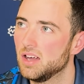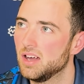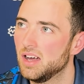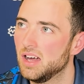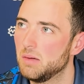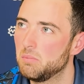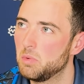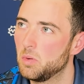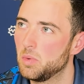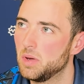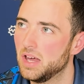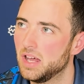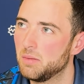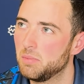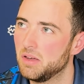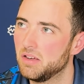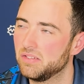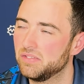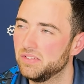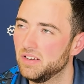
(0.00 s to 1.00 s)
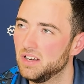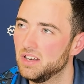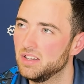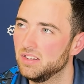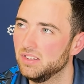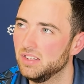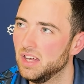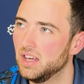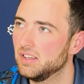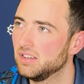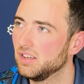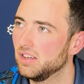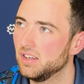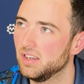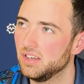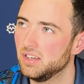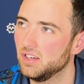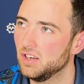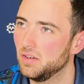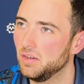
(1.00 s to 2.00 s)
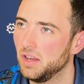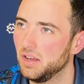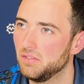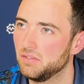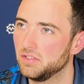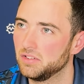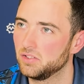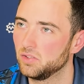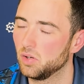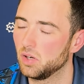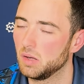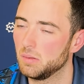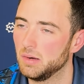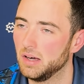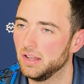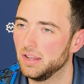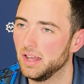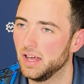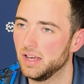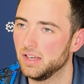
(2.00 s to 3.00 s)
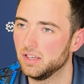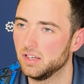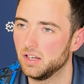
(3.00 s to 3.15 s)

But we had a bit of fun in the end, and you know, Nathan's all about that.